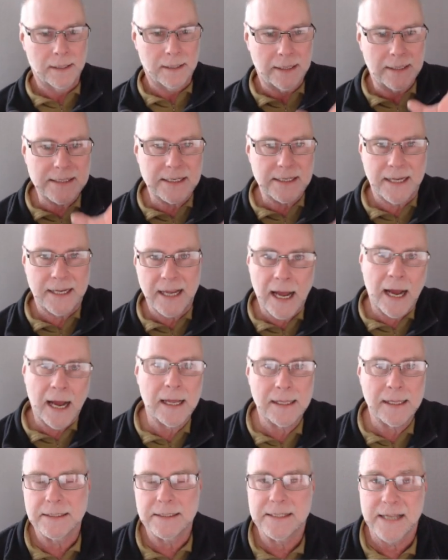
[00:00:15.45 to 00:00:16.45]
It's a
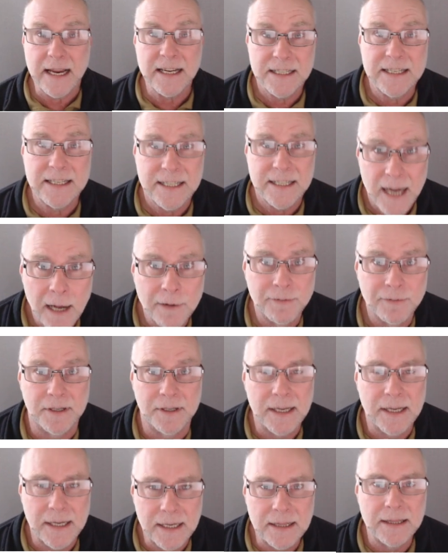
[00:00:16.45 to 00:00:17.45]
car that is actually
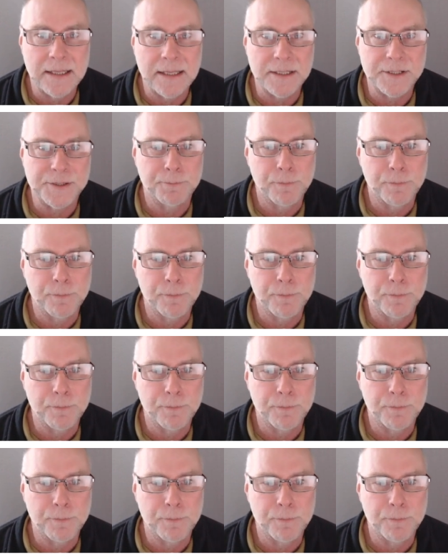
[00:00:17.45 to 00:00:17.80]
covered in this